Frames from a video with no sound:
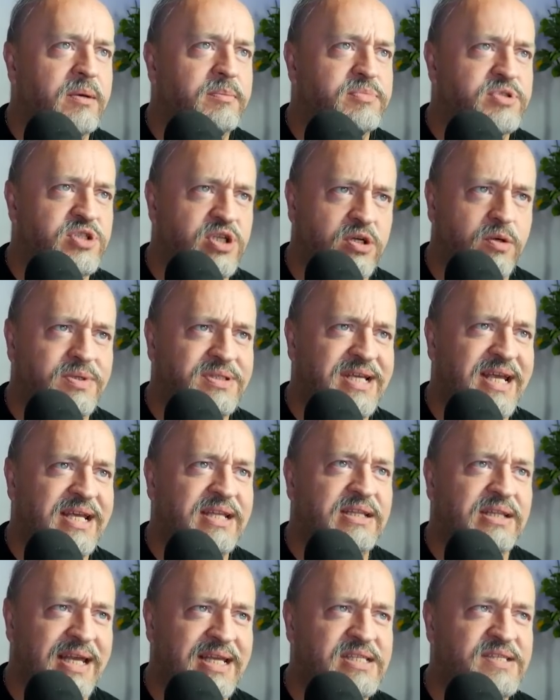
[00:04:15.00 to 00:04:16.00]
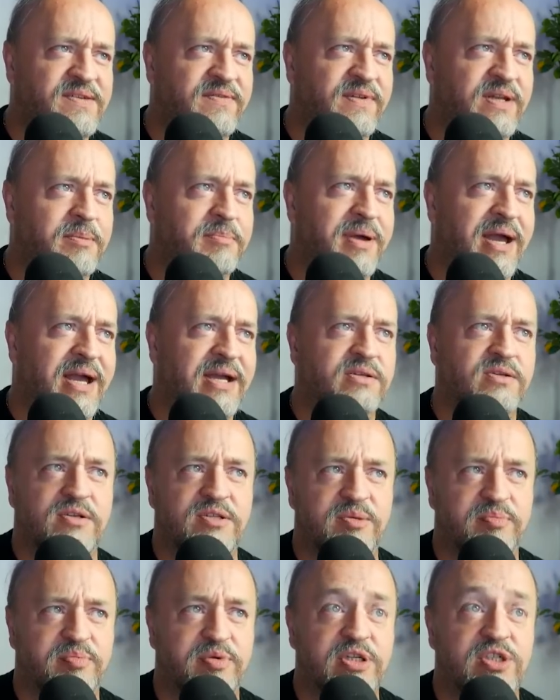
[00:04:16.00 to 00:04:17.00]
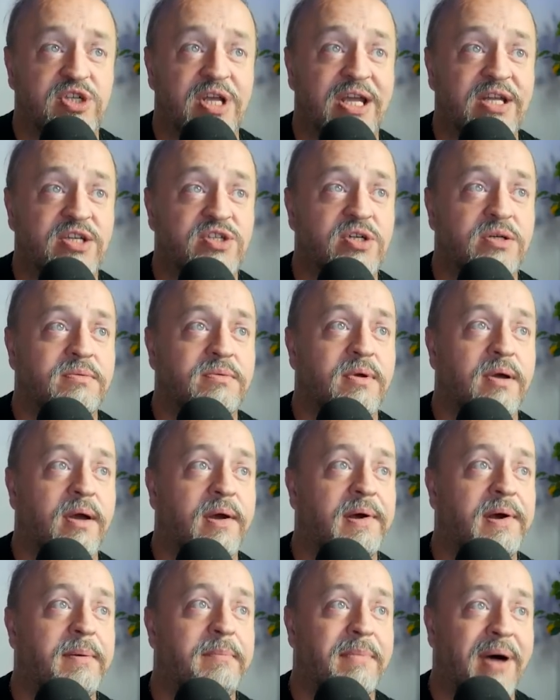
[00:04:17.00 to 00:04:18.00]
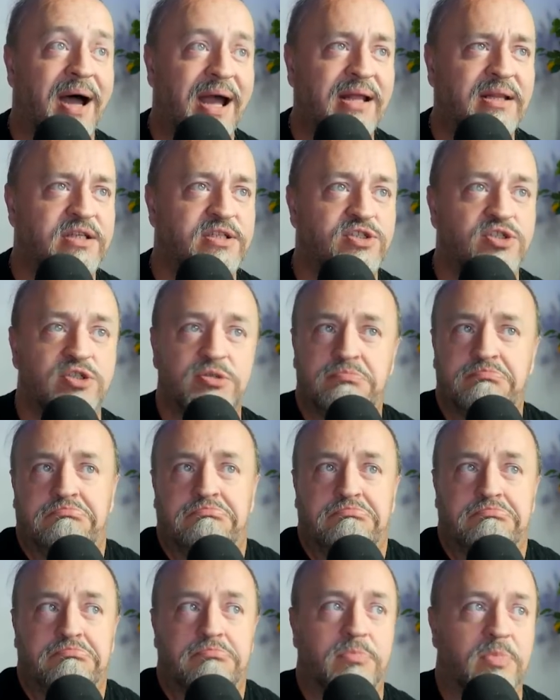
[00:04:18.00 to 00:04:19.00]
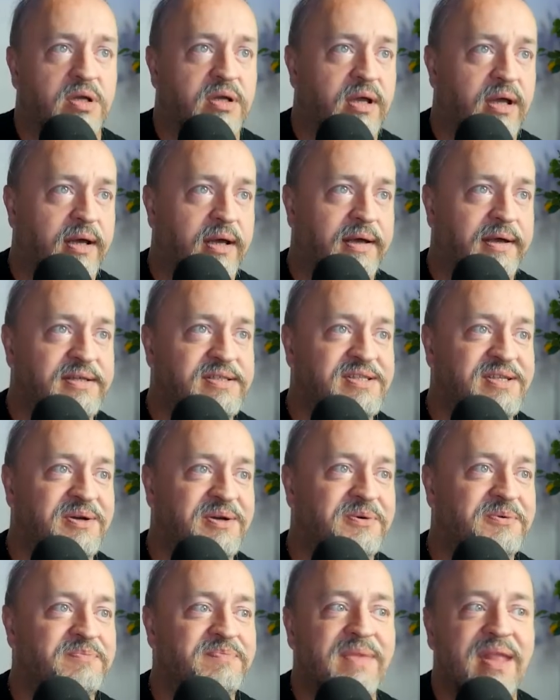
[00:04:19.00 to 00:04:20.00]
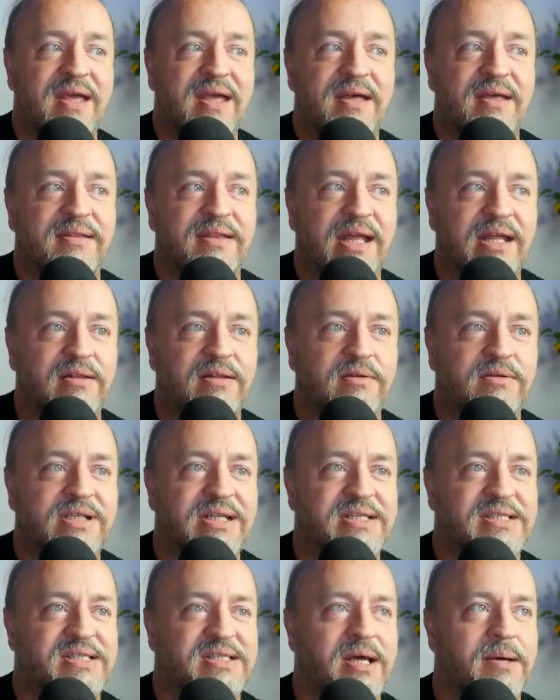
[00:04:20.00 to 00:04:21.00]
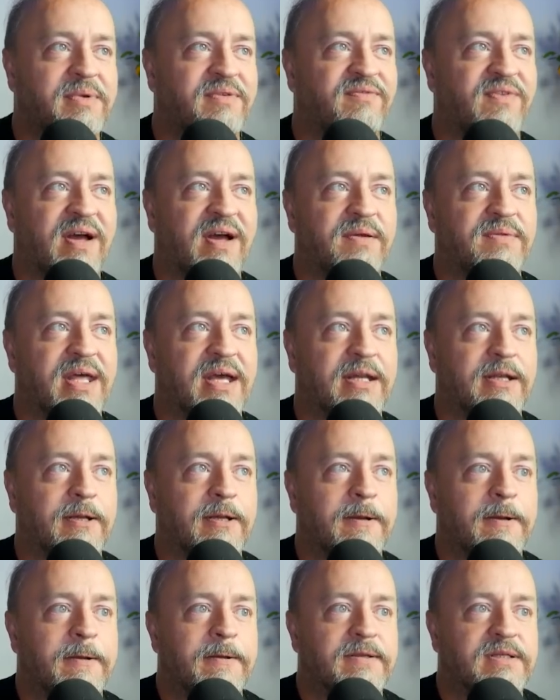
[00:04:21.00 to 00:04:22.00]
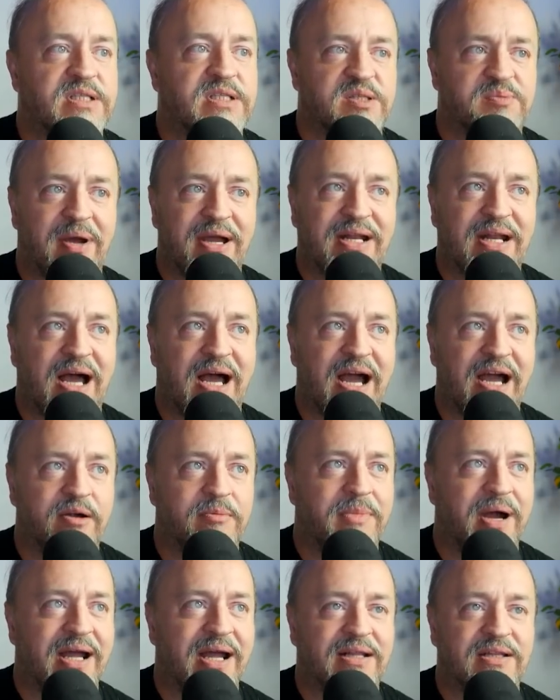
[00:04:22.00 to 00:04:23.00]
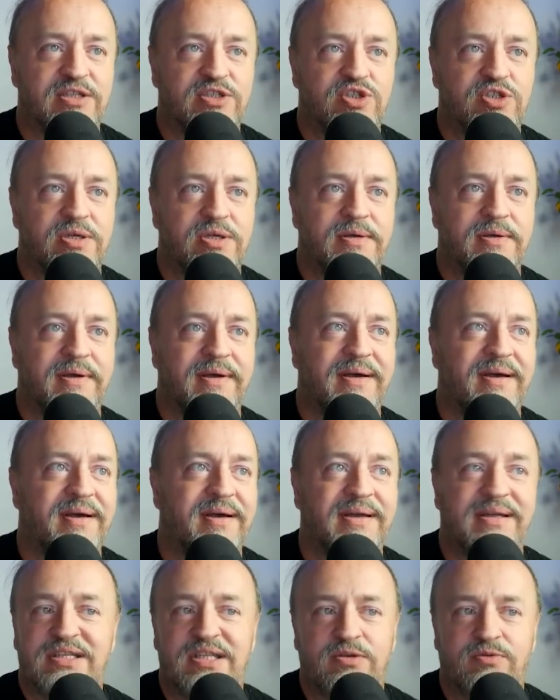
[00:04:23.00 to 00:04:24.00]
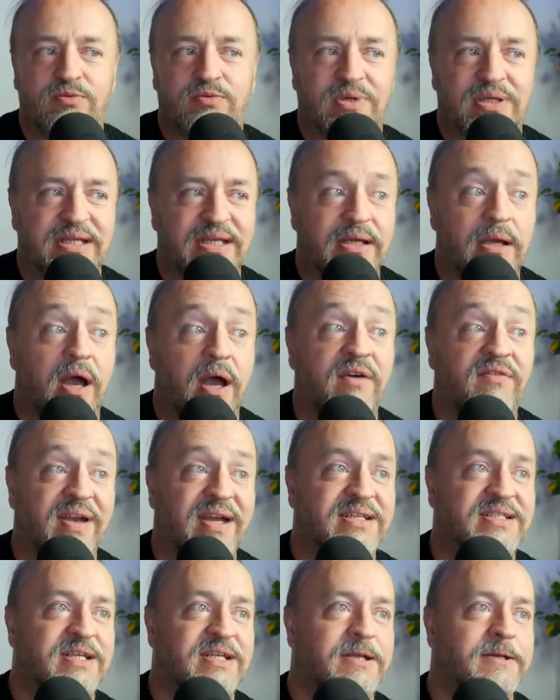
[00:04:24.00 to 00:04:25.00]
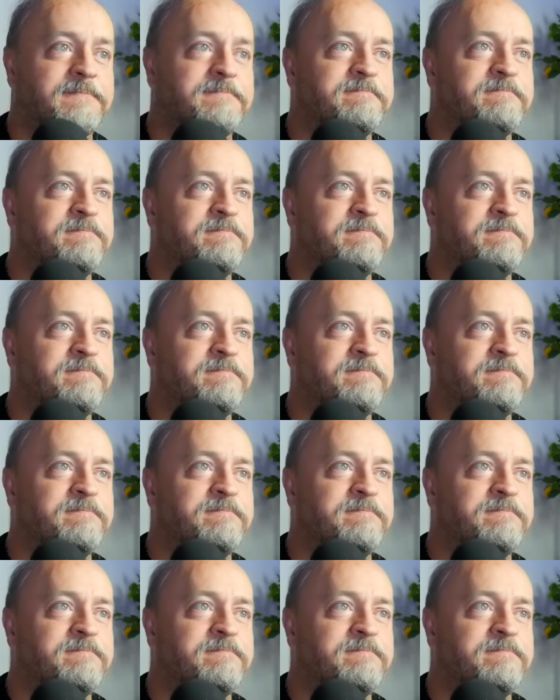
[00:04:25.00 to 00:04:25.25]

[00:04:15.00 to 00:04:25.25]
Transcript: But you know what's had less of an impact on depreciation? Uh, mileage. Uh, so they looked at some and found that despite higher mileage, uh, it didn't really affect it.